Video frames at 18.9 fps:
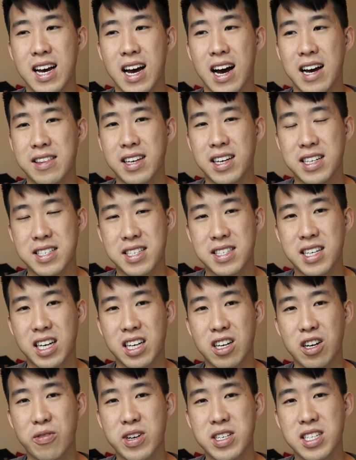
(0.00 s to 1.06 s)
I think as a
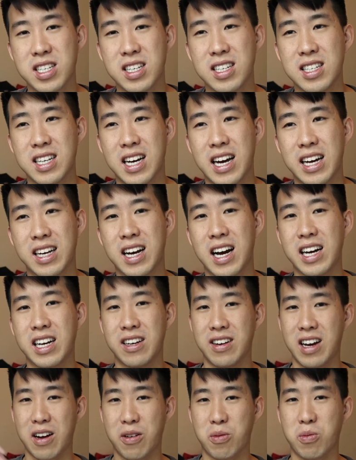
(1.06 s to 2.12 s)
second year resident, I kind
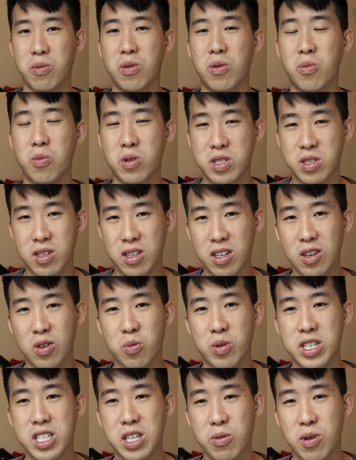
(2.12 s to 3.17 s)
of was a little
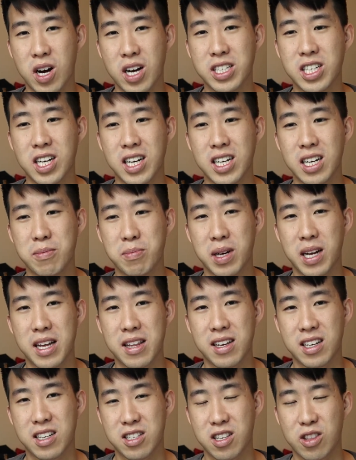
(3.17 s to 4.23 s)
wishy-washy on it, but I
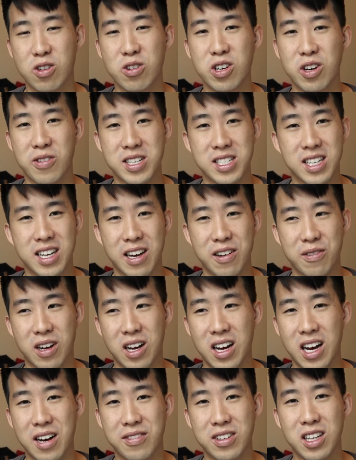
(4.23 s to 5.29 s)
think as a third year resident,
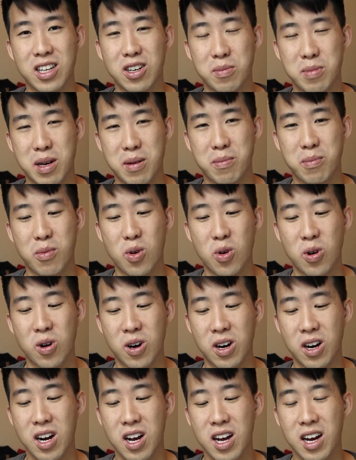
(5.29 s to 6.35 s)
I'll have a little bit
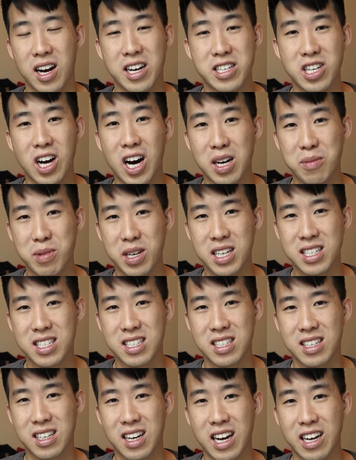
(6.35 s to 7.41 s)
more autonomy
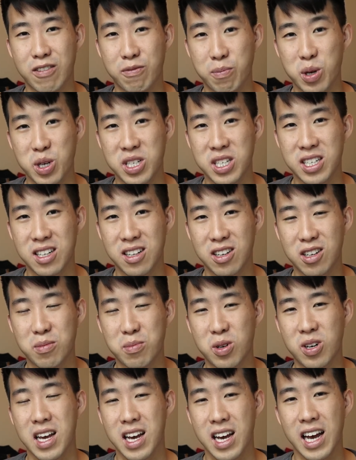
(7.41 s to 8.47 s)
to kind of push it a little
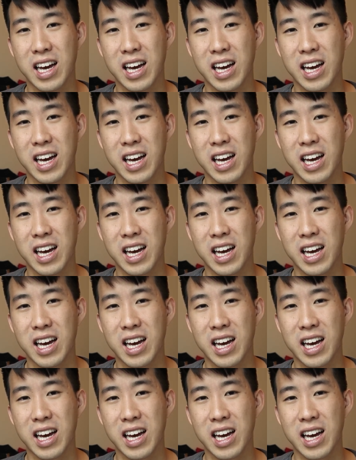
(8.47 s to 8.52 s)
more.